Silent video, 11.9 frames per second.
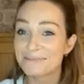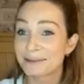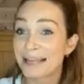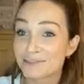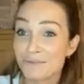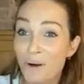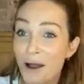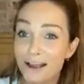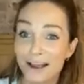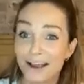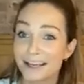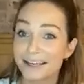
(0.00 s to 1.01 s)
But that's why
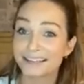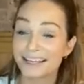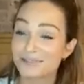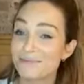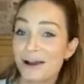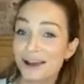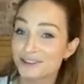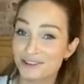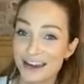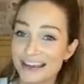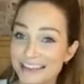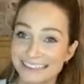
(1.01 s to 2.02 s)
I
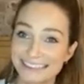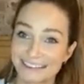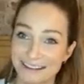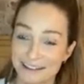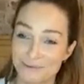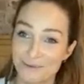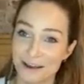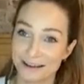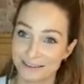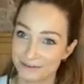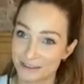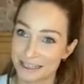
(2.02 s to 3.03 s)
train. That's what
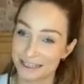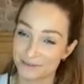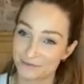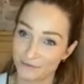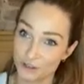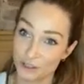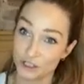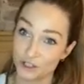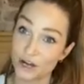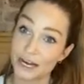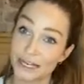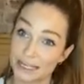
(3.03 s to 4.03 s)
for the
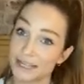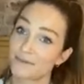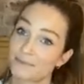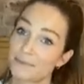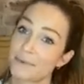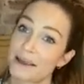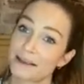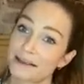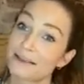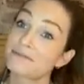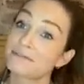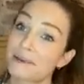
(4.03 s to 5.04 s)
strength it
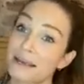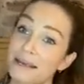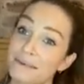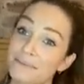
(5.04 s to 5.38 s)
gives me.